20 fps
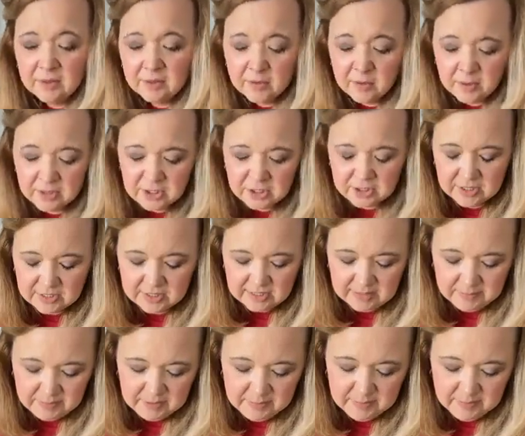other
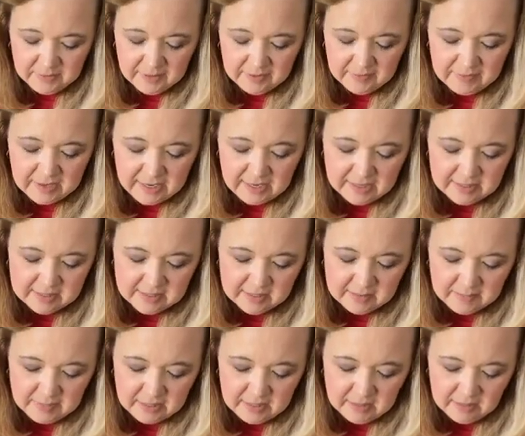questions that people have
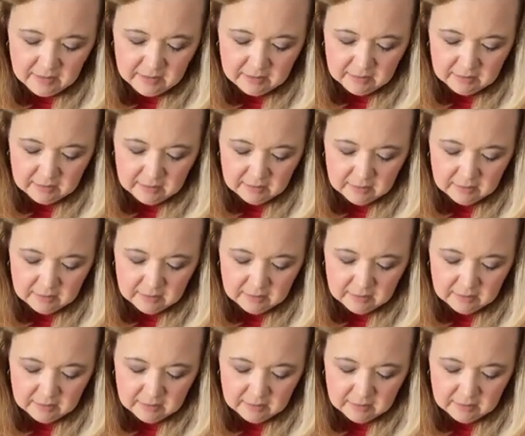asked me,